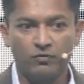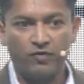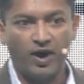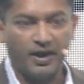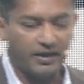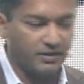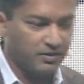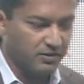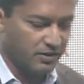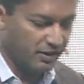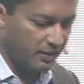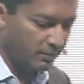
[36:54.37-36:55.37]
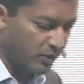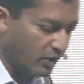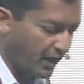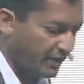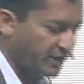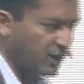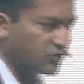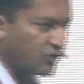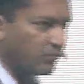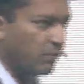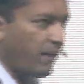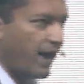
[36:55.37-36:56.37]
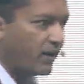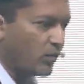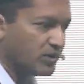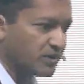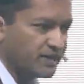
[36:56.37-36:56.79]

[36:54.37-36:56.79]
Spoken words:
find the good ideas from the bad ones.